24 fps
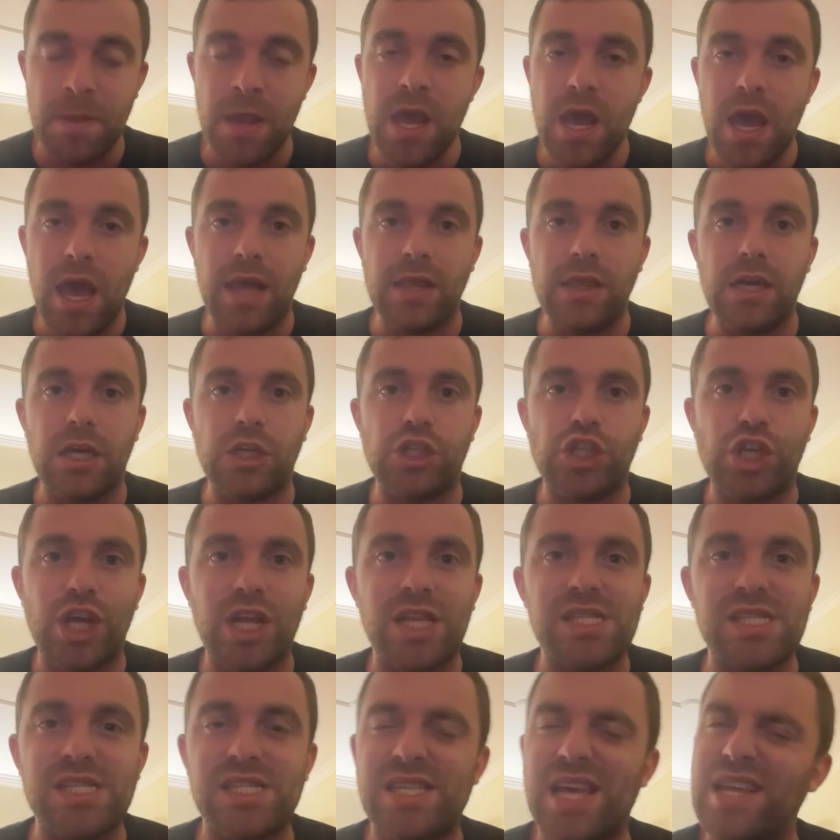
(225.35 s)
and
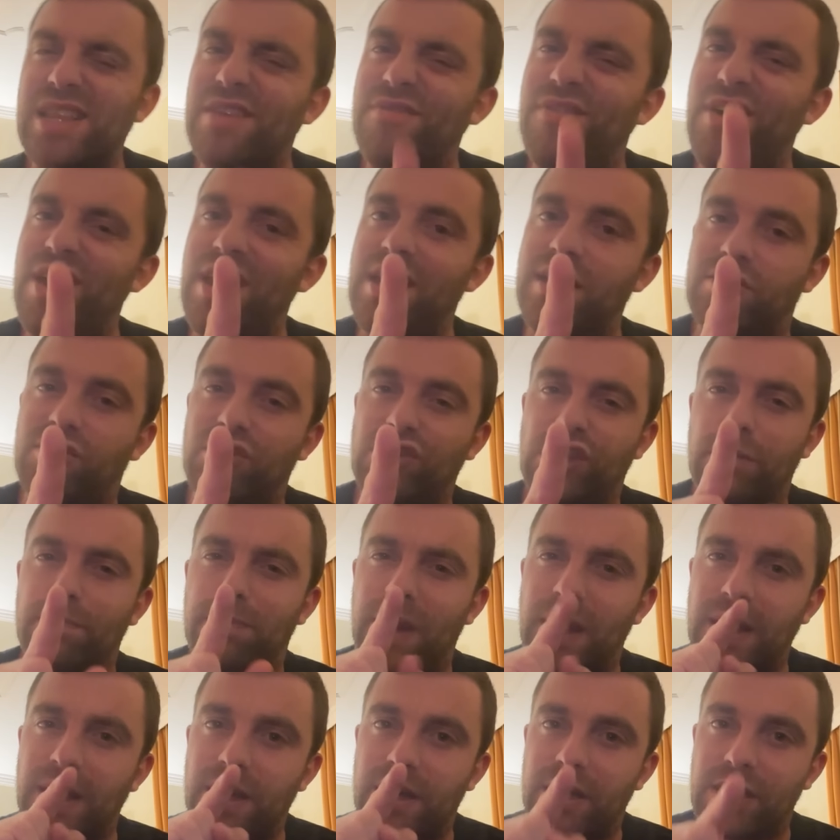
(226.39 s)
Chelsea signed a very interesting
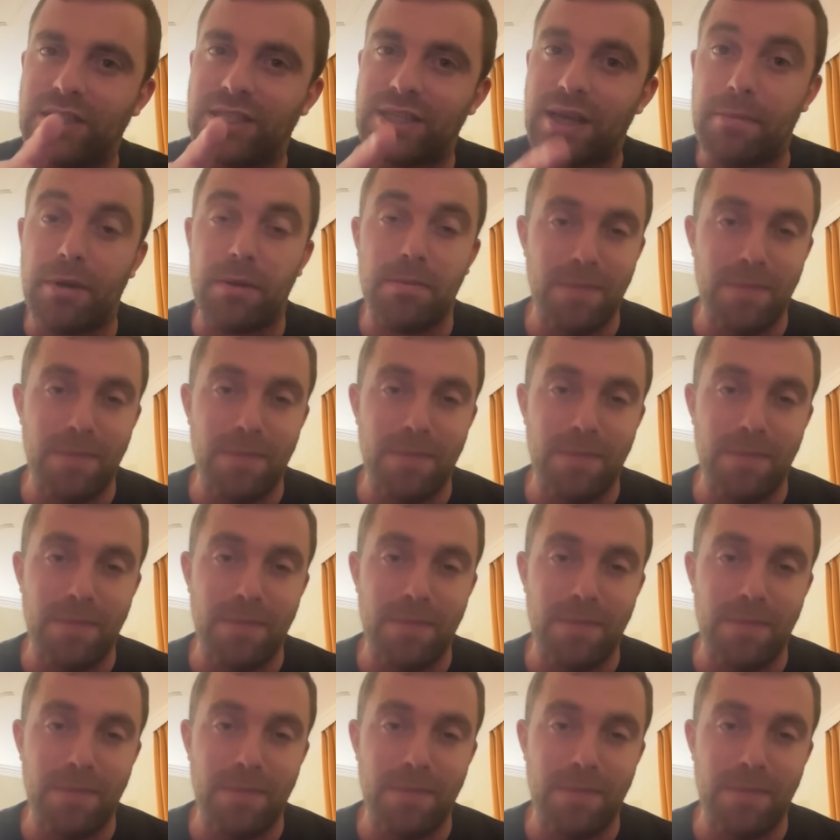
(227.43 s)
player this summer.